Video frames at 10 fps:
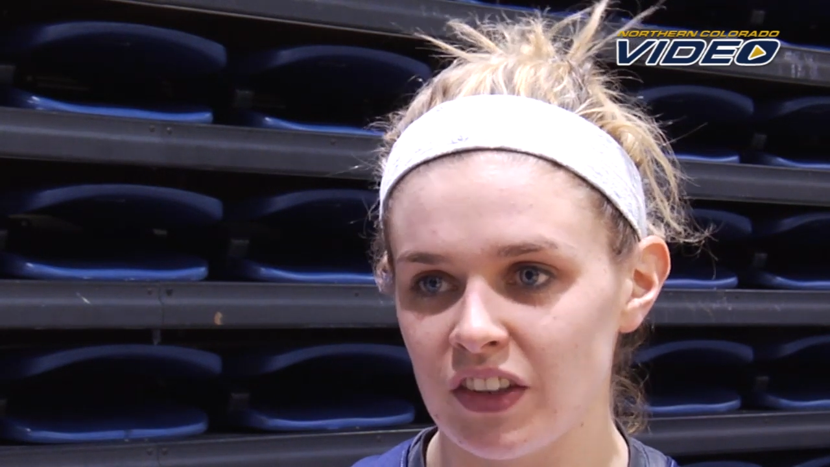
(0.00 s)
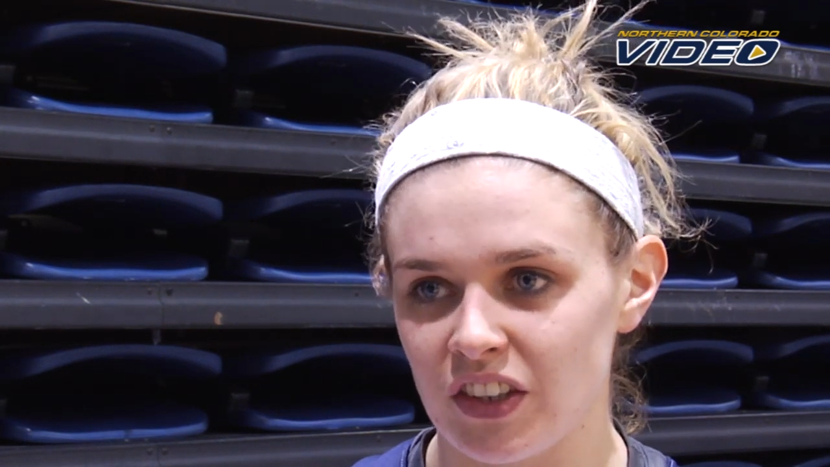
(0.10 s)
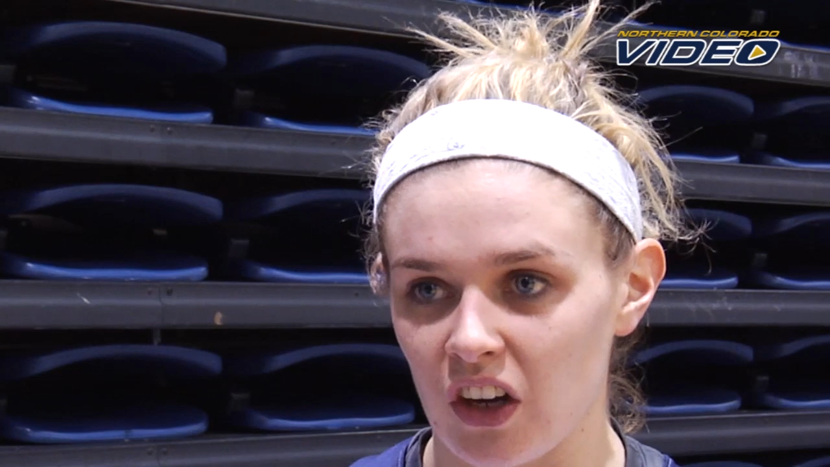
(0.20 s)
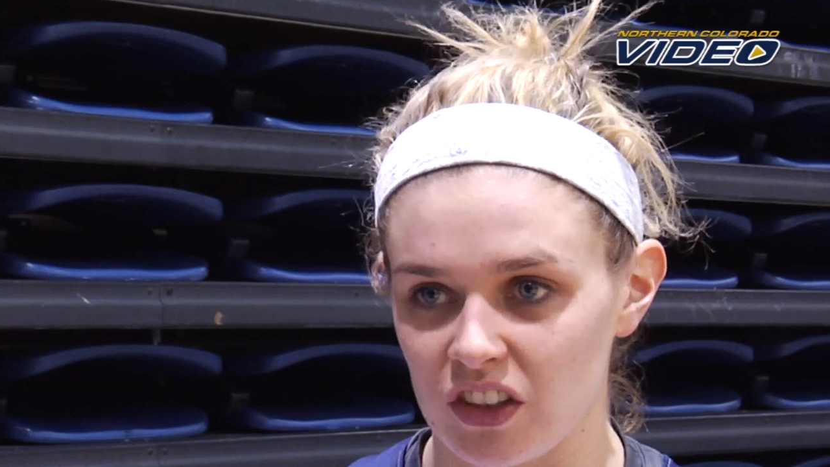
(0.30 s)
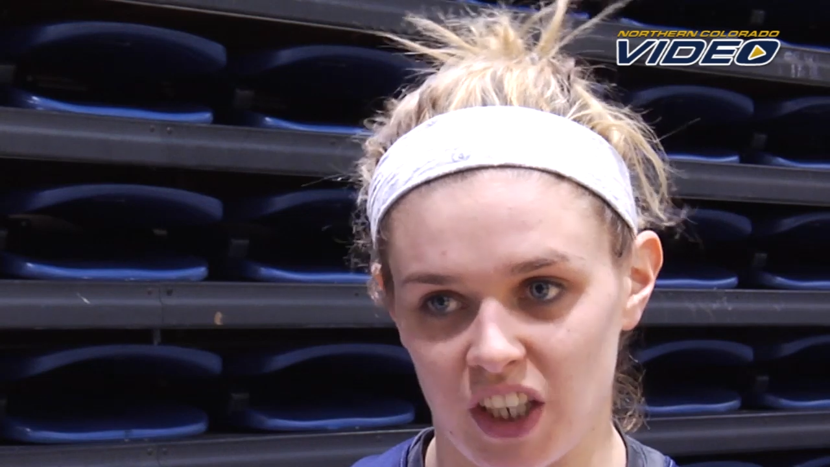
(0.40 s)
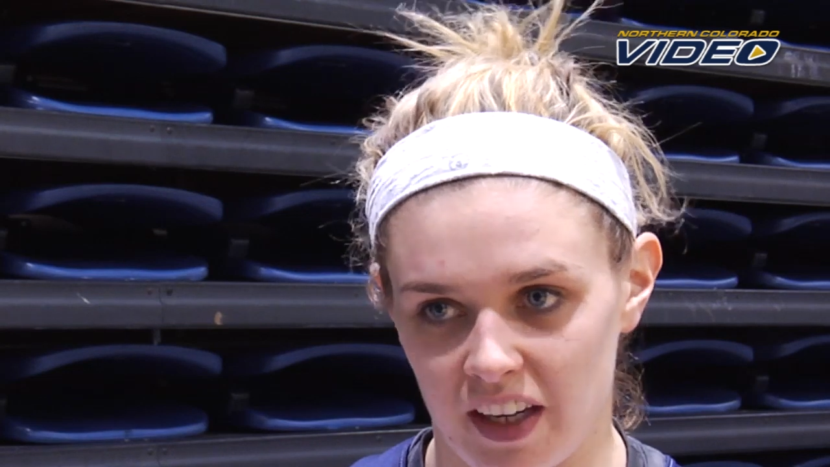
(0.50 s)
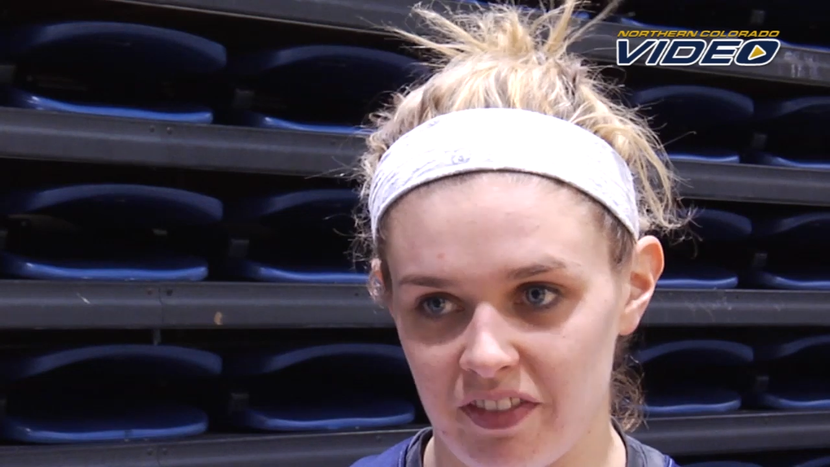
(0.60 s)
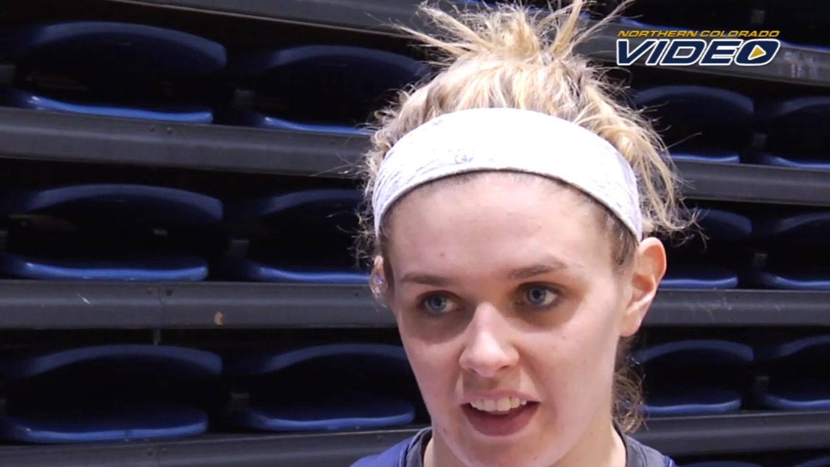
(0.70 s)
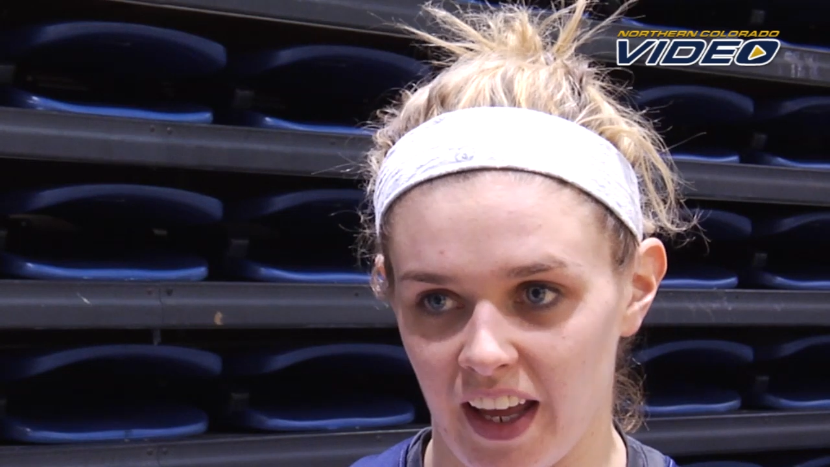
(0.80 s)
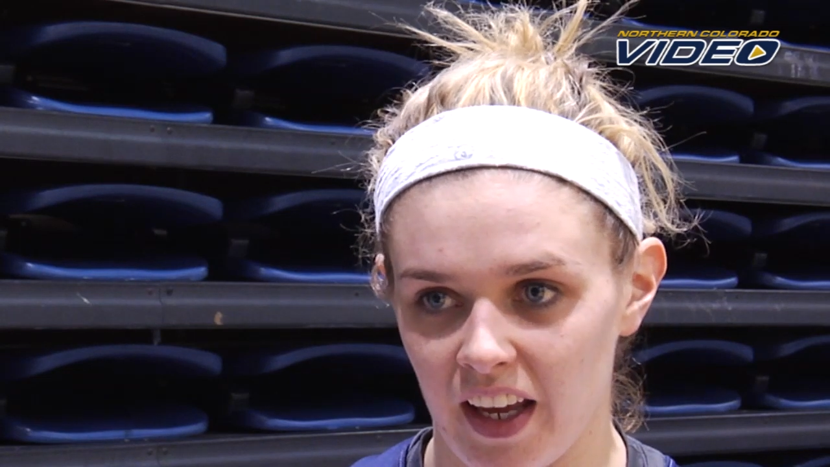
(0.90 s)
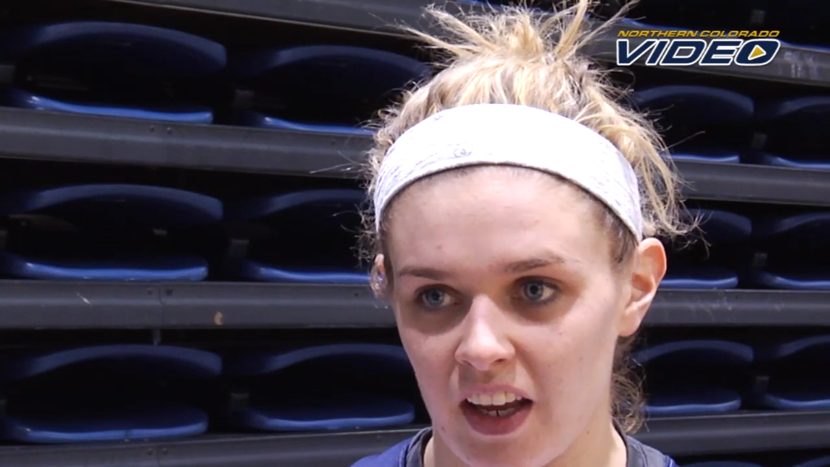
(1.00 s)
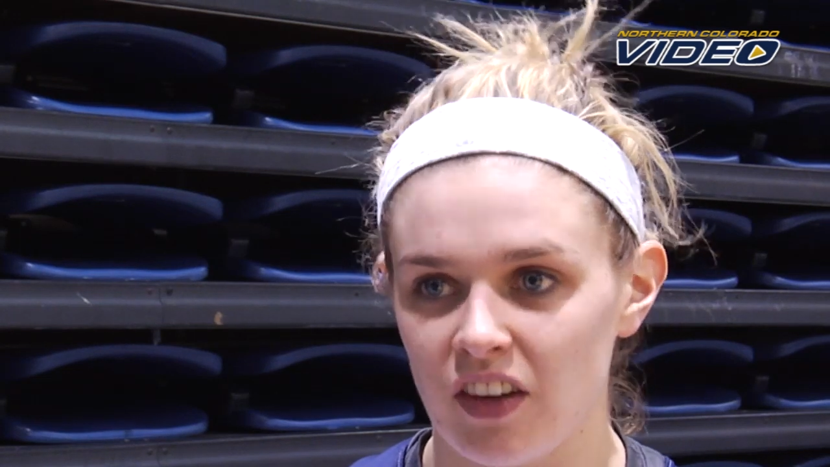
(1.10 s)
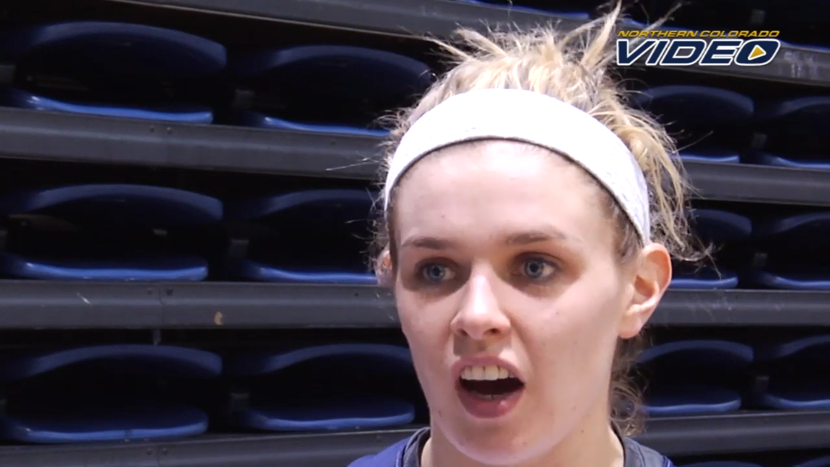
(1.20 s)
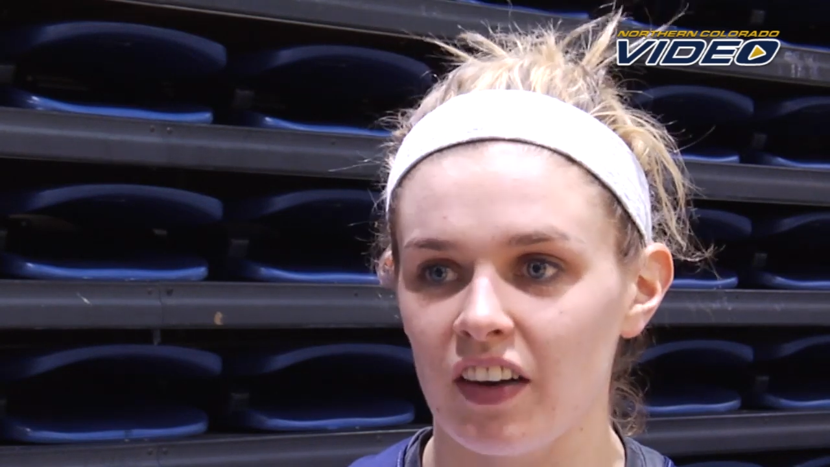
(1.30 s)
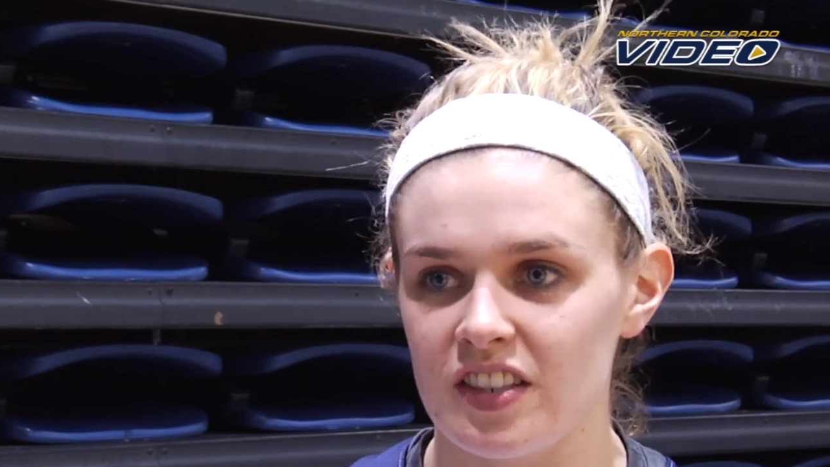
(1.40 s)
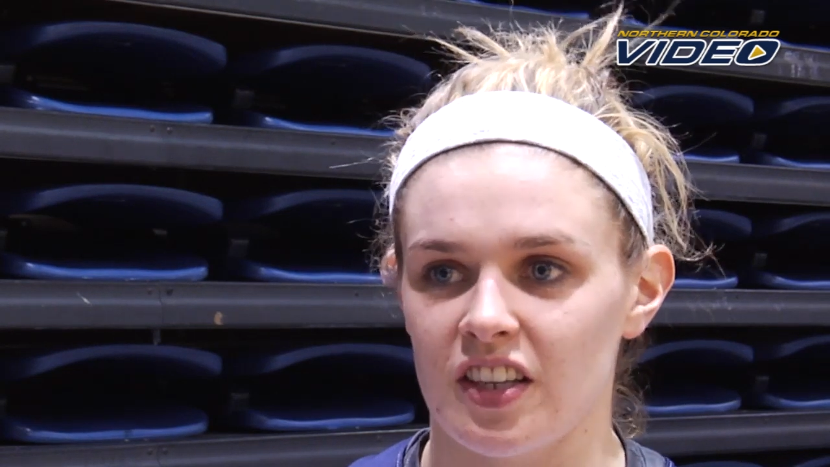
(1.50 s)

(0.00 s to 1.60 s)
to go to Chick-fil-A, not on a